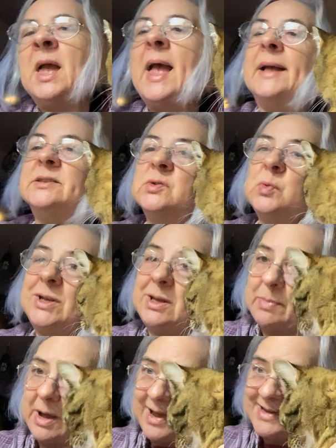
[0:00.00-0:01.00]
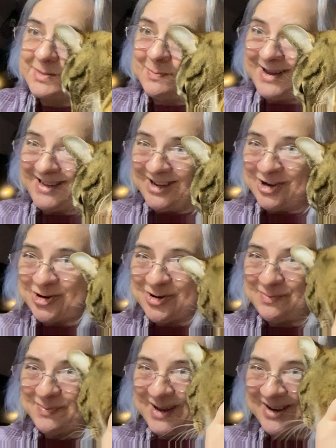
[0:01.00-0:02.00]
And Sweetie Pie is making her
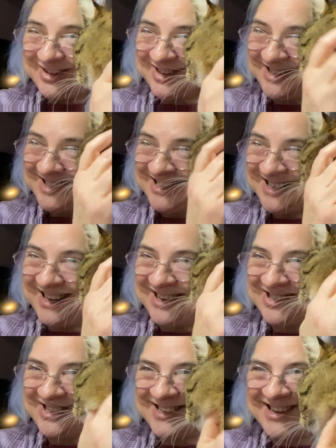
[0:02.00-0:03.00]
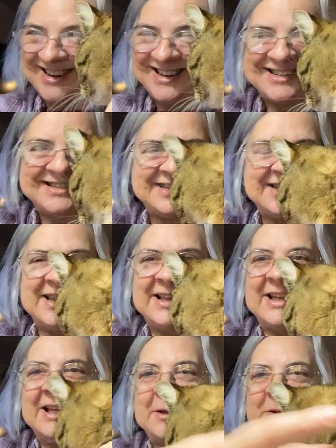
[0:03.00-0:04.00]
appearance here tonight.
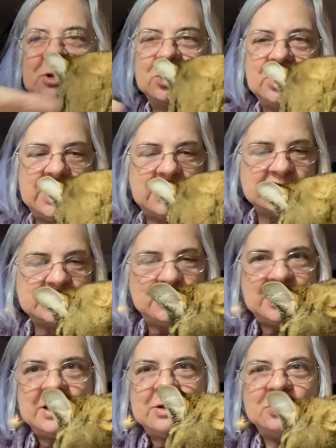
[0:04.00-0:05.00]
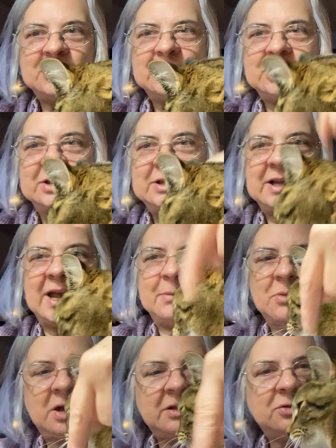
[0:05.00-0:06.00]
Look here, Sweetie. Want to look at the
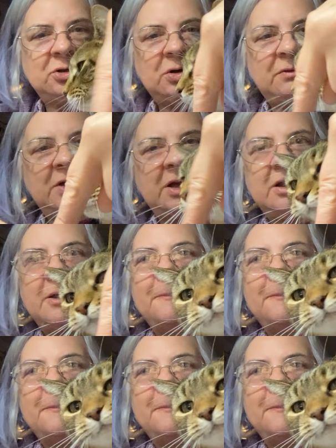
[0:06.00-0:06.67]
camera? Look over here.